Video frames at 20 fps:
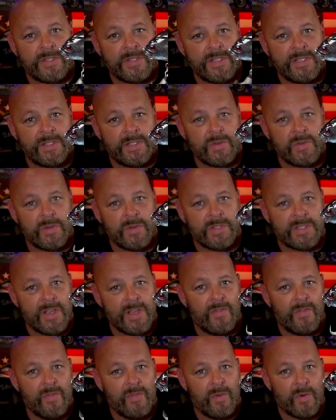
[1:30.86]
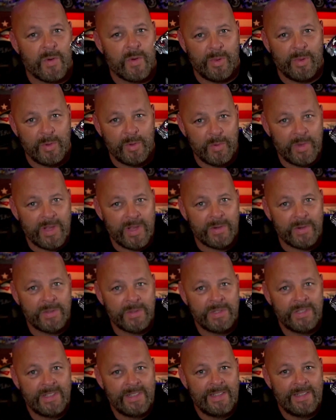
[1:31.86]
seen to a South Florida bluegill.
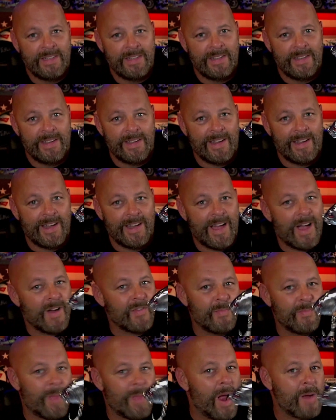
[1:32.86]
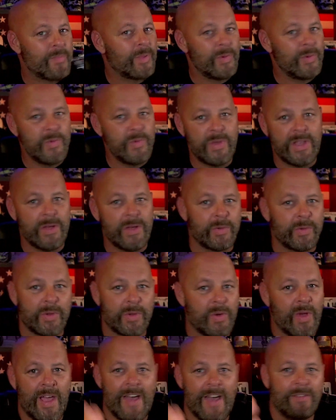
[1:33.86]
Our bluegill
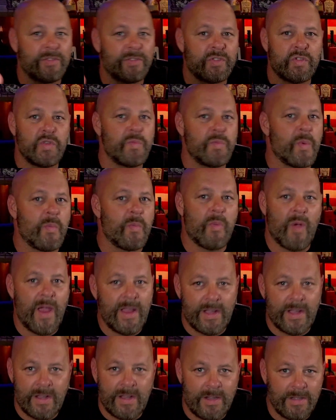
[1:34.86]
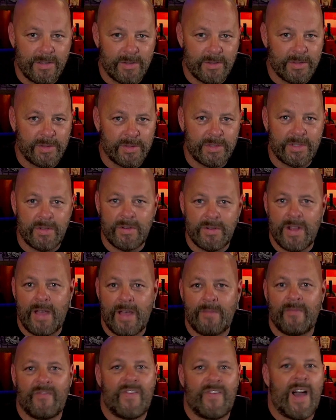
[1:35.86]
don't have super bright colors. They're
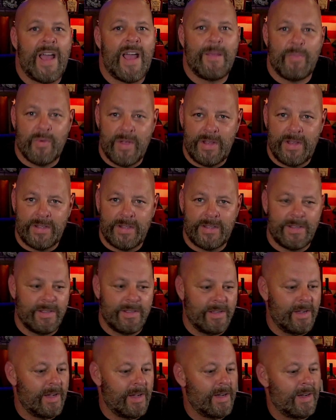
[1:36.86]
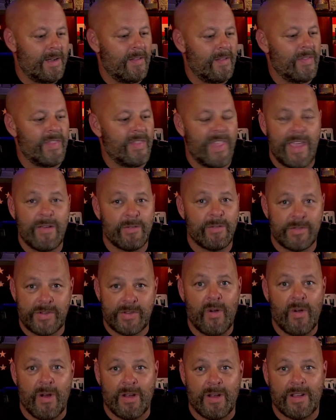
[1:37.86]
not vibrant. They are
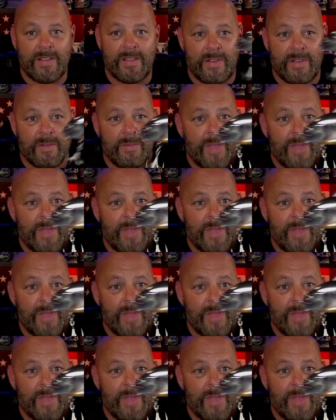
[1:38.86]
dark. They're